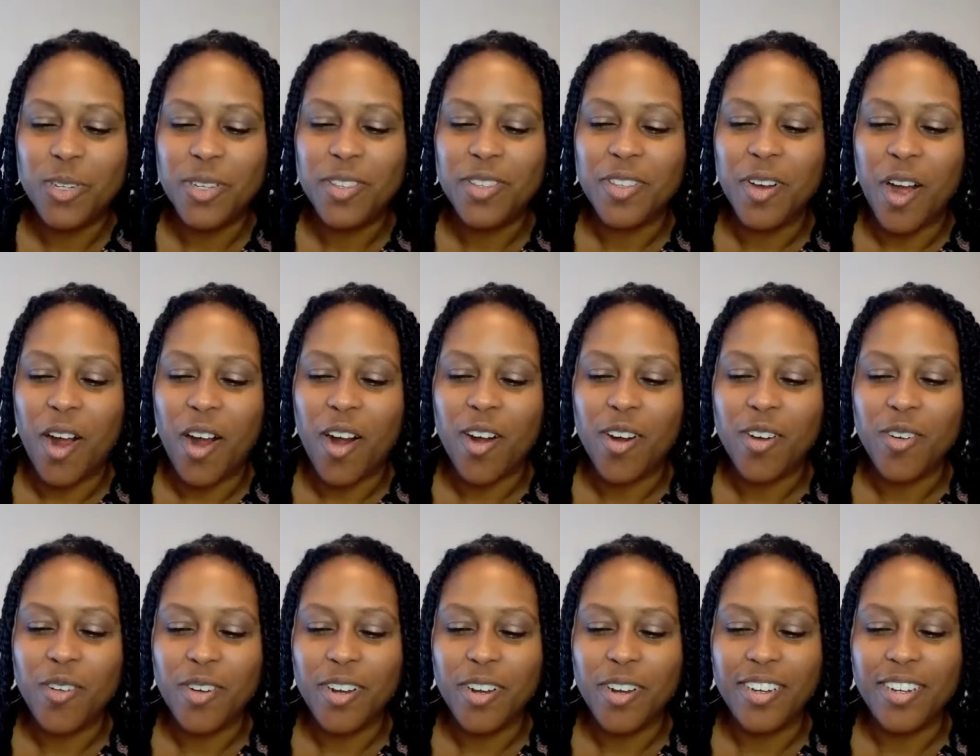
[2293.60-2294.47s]
with
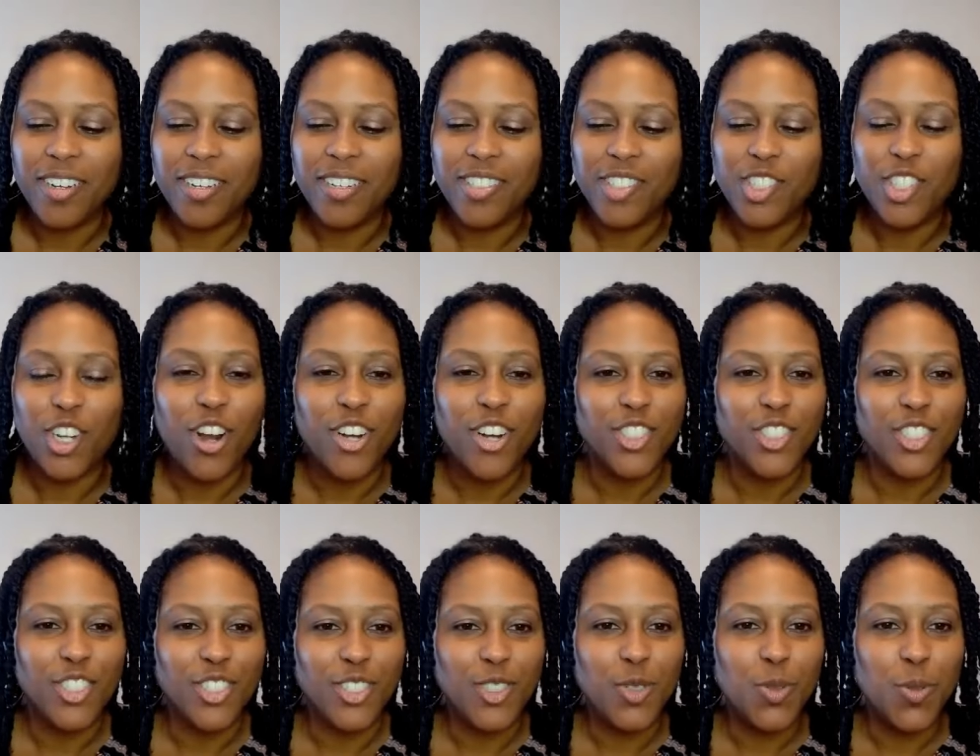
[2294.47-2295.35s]
our uh,
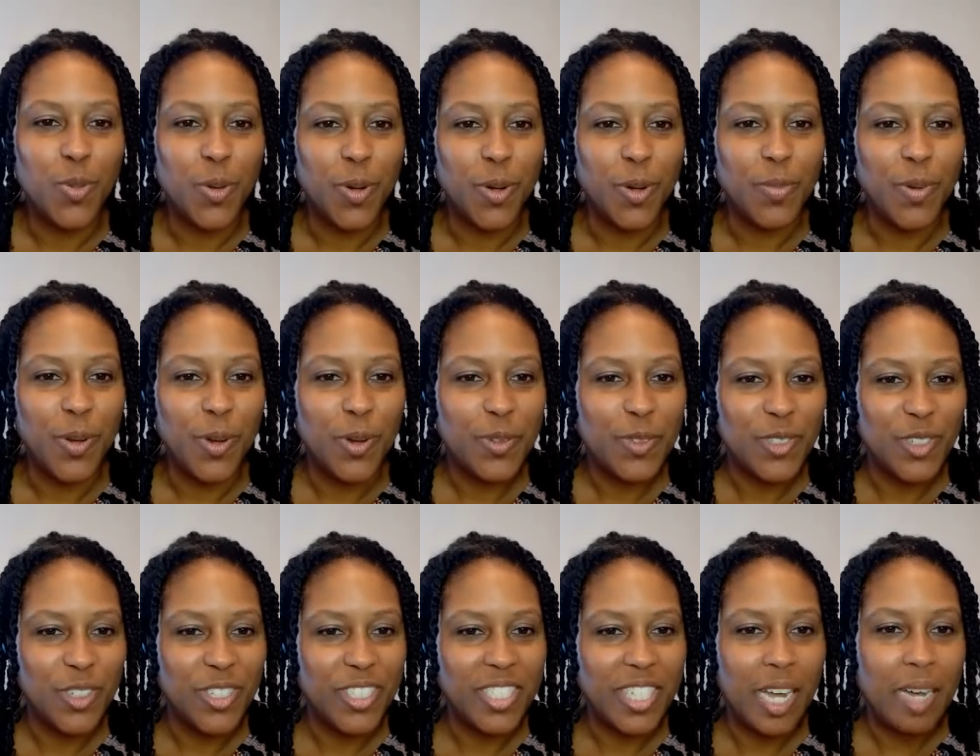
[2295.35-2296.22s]
charts are
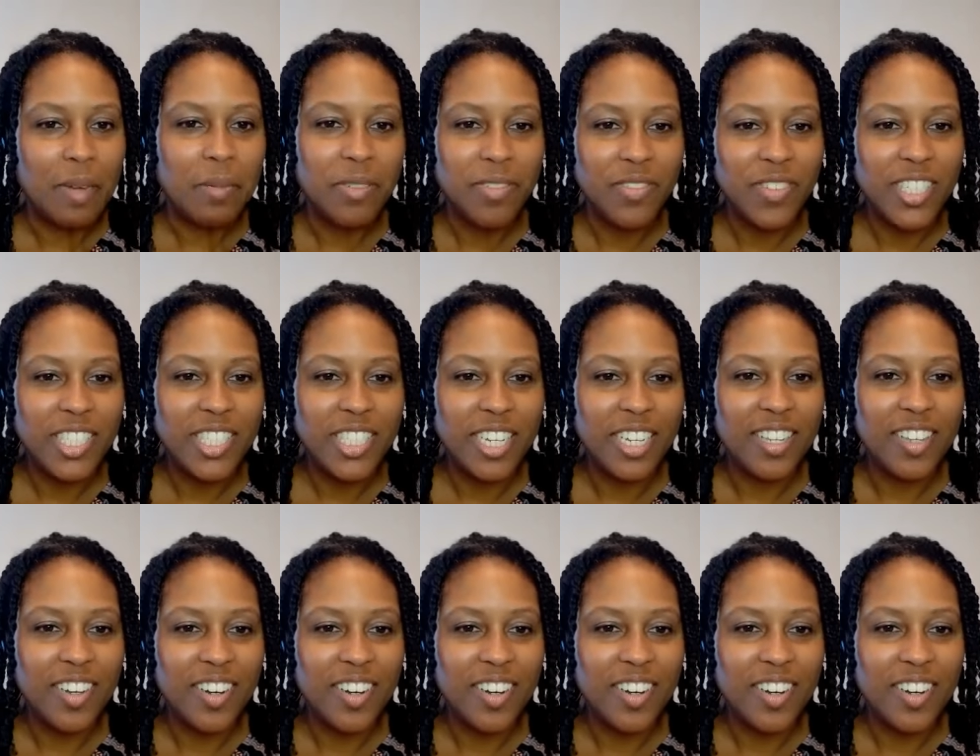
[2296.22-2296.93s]
superimposed on top of Ooh, each oh,